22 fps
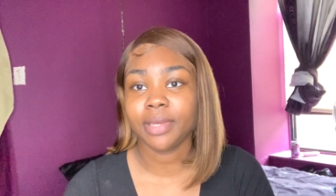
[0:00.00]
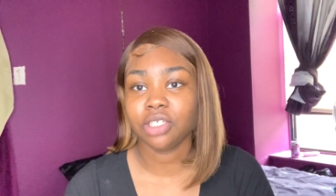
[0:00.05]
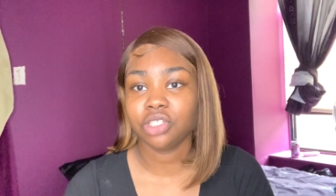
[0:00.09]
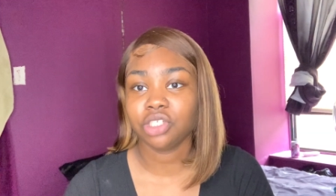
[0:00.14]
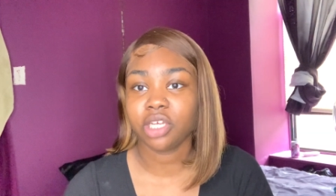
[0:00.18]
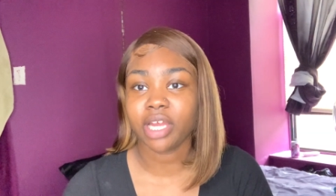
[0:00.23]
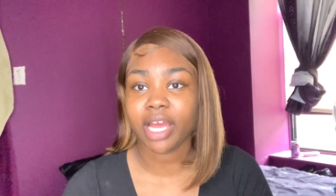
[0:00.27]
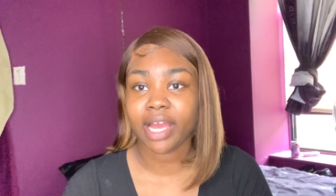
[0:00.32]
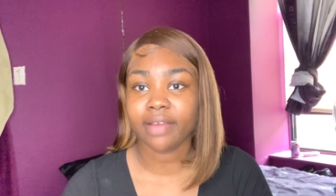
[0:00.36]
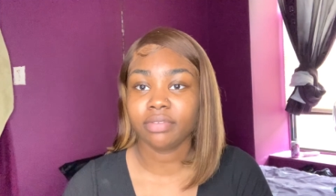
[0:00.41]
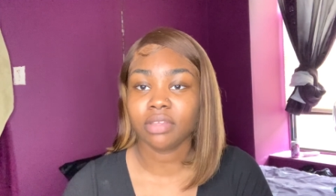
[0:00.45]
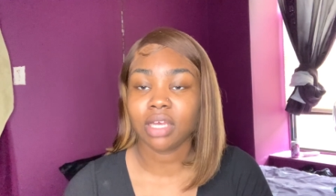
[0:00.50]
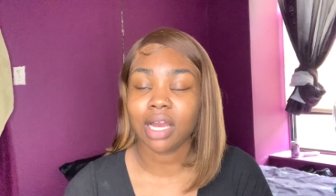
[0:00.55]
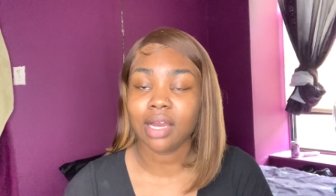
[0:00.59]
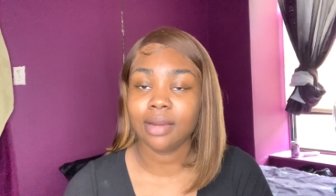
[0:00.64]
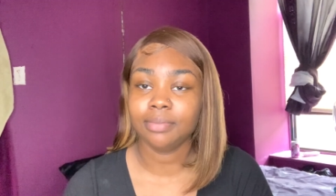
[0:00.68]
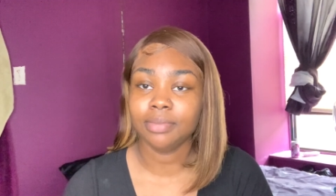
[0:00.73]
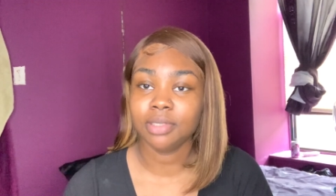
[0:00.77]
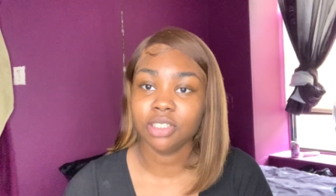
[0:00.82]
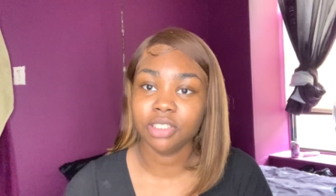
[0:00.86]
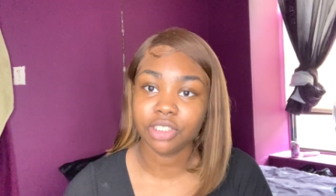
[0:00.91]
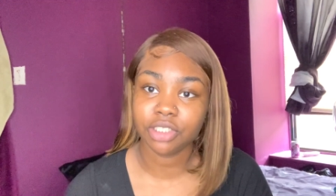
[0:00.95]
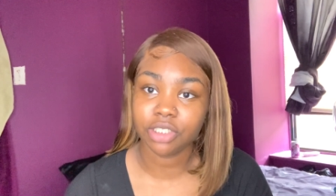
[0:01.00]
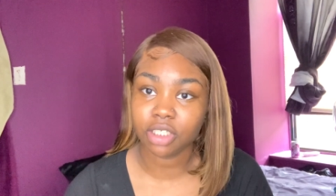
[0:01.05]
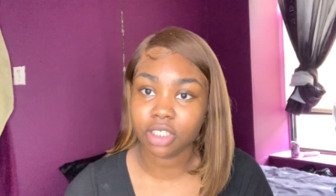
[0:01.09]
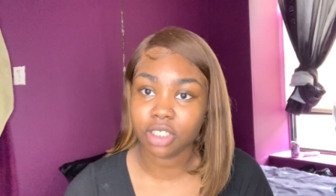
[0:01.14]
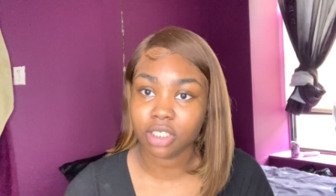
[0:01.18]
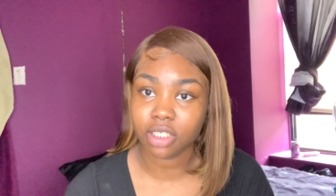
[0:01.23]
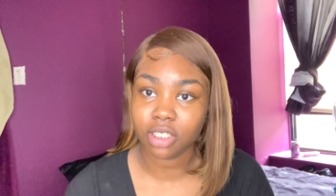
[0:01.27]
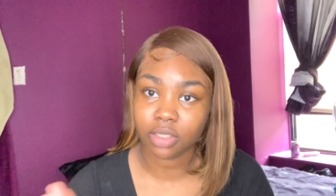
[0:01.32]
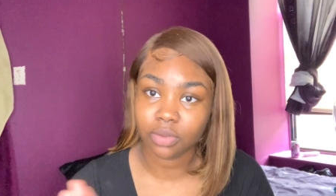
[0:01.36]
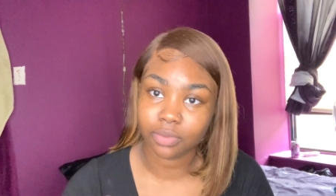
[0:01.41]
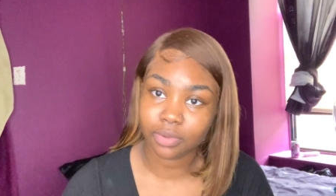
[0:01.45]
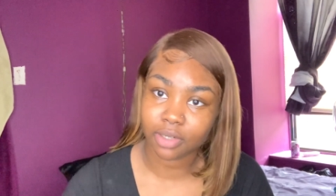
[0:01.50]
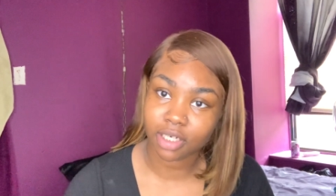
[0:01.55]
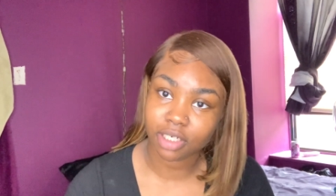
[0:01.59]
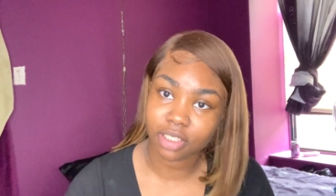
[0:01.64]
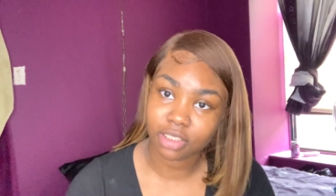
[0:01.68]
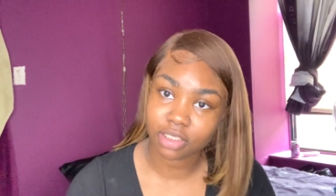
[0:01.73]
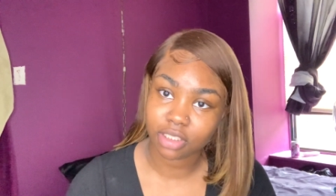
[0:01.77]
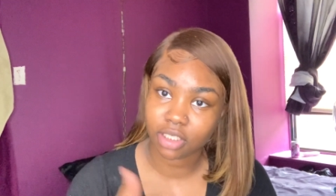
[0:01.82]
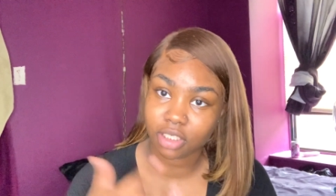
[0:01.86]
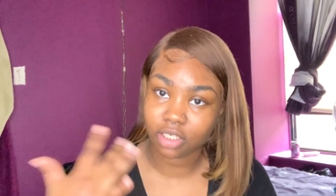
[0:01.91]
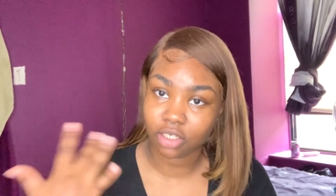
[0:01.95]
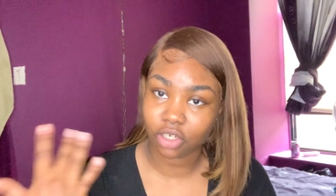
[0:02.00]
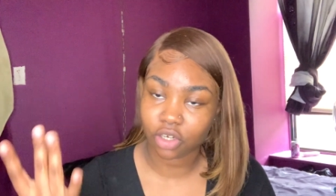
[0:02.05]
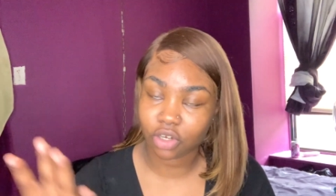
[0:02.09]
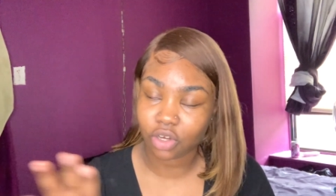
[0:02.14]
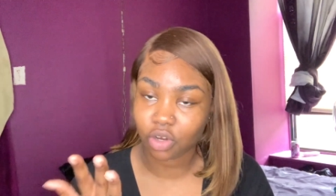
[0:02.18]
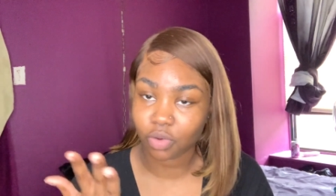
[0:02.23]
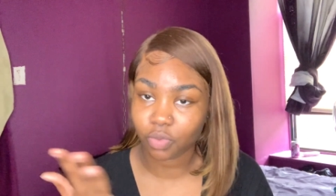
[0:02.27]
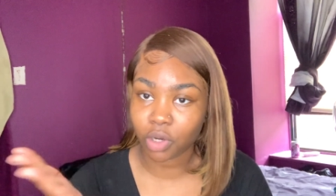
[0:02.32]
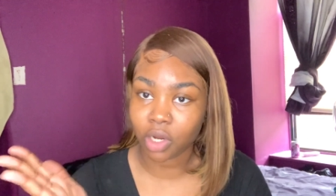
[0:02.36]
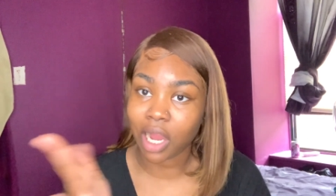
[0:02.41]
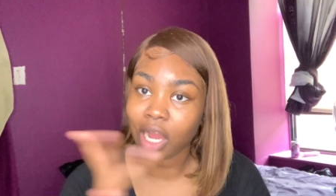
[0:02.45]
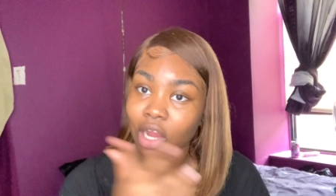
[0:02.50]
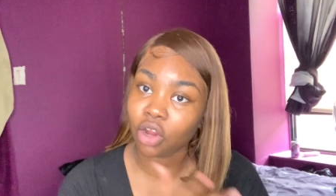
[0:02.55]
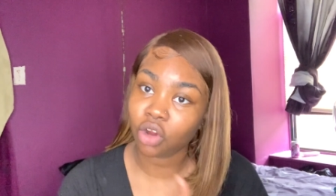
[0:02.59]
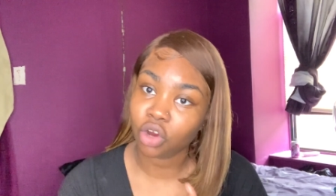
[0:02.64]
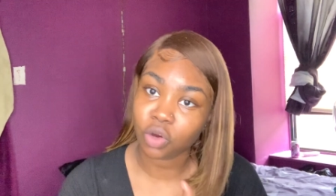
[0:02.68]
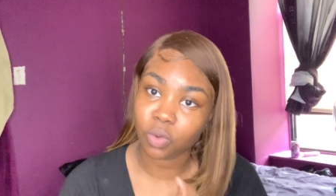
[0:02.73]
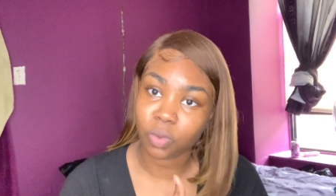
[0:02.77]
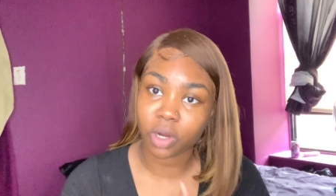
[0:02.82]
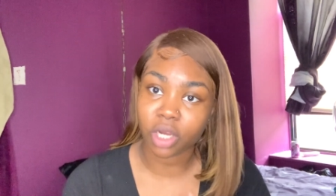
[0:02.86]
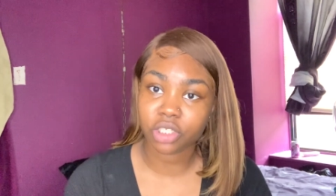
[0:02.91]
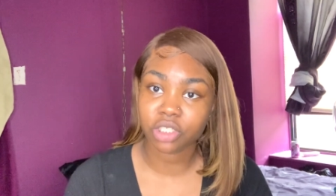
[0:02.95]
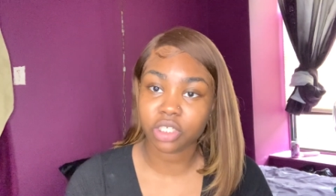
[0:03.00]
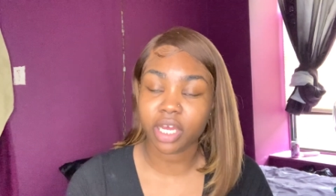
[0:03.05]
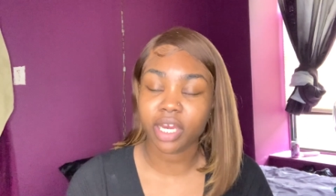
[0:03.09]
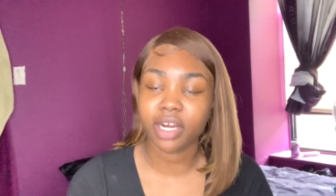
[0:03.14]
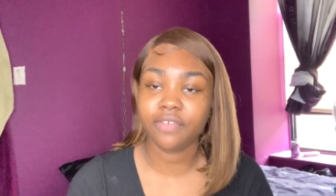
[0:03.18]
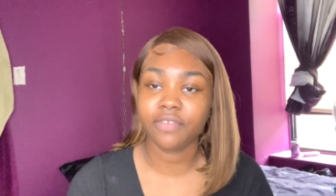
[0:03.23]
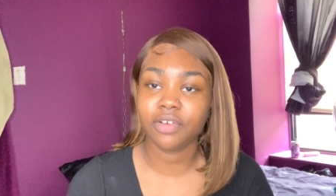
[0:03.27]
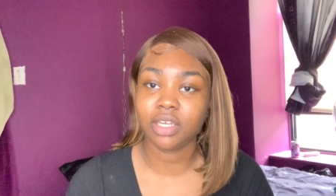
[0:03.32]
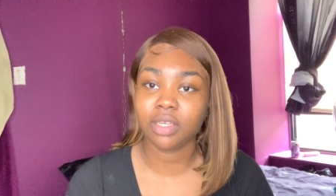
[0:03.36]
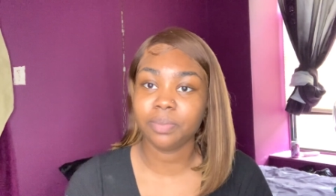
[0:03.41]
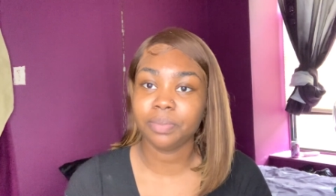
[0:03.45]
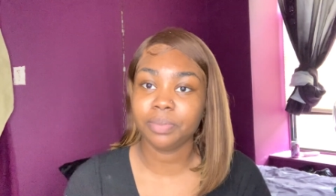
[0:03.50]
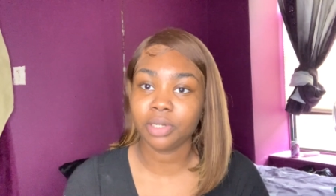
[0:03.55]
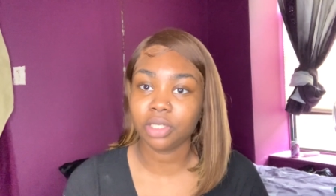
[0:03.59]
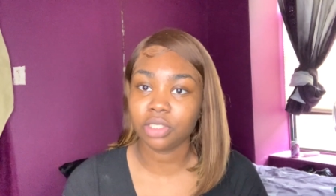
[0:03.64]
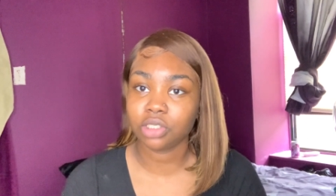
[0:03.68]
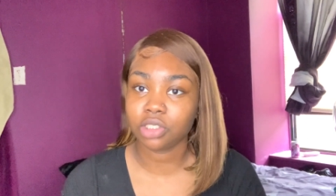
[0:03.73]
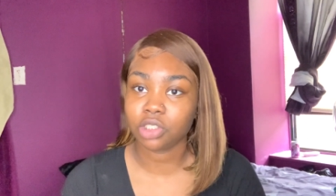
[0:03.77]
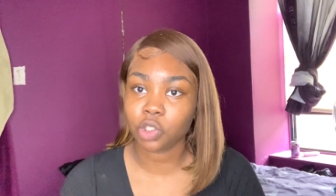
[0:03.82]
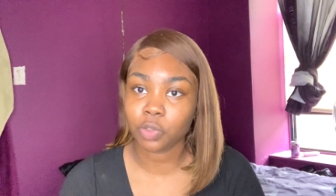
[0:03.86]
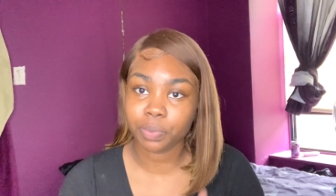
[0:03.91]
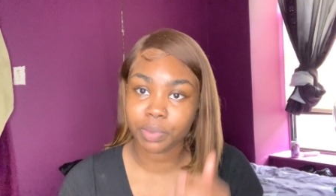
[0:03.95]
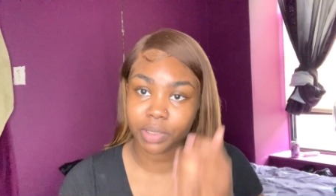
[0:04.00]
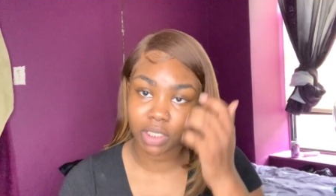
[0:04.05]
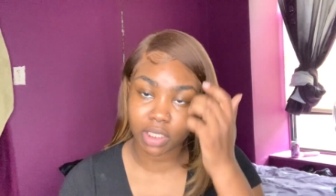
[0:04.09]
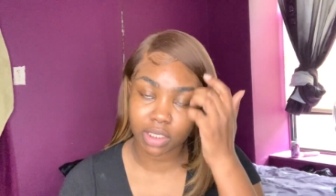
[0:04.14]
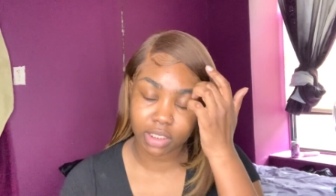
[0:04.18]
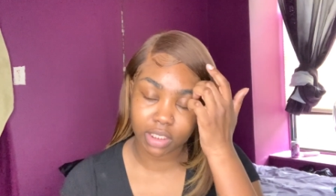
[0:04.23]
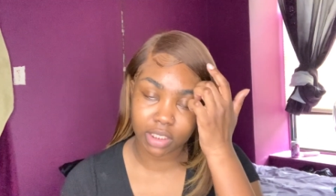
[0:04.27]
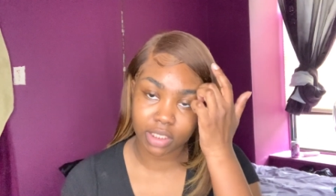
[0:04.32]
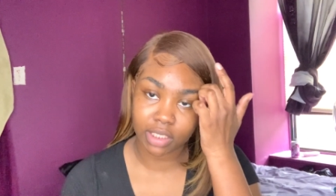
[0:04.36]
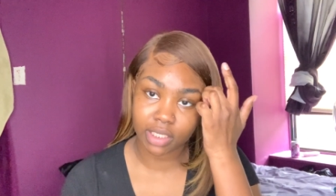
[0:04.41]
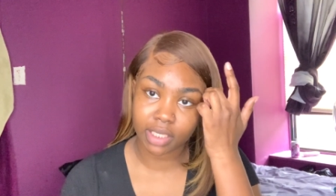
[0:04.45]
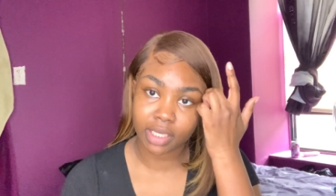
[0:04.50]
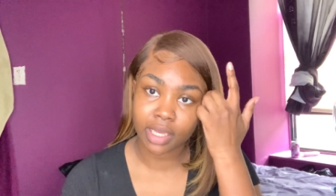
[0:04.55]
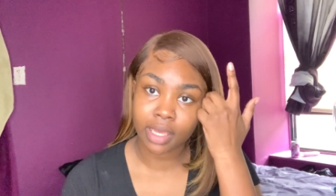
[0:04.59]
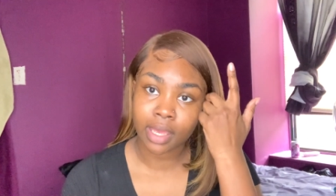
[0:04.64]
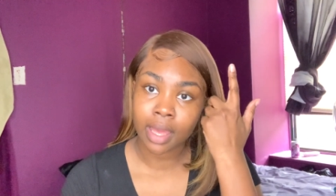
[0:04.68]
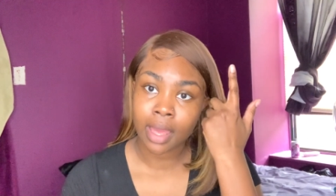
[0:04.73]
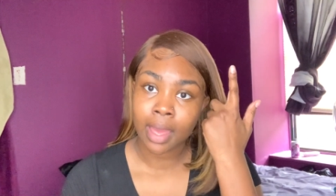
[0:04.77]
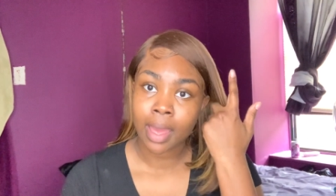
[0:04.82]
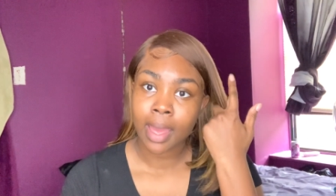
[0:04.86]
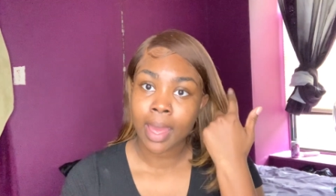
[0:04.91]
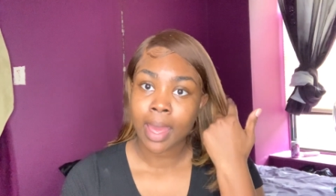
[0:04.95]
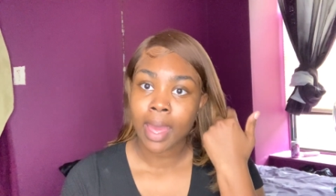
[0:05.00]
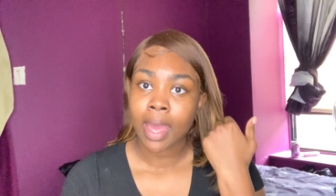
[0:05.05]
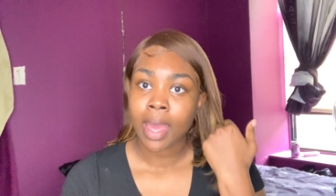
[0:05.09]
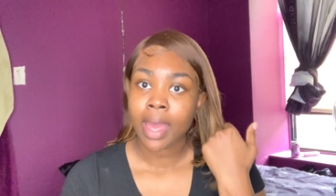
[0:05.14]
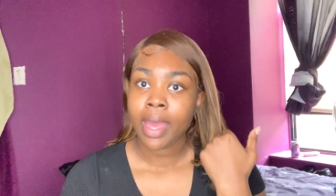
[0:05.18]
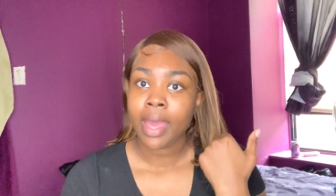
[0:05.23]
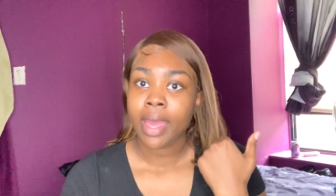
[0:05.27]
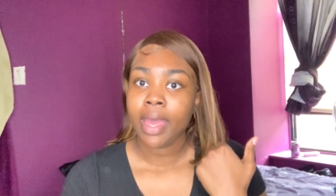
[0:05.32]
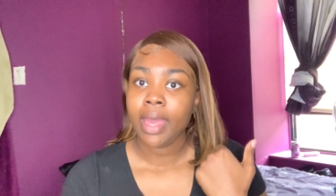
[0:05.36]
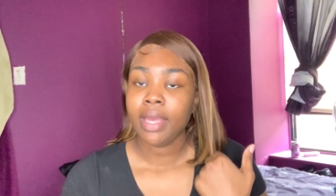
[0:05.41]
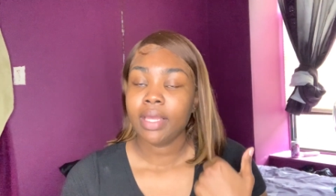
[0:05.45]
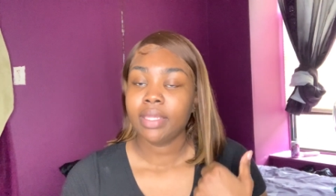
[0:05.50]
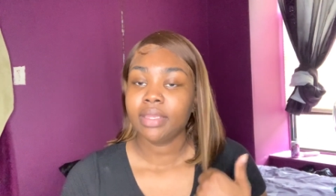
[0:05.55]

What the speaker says: after I bleached it and washed it and I co-washed it, I didn't really put soap or nothing in it. The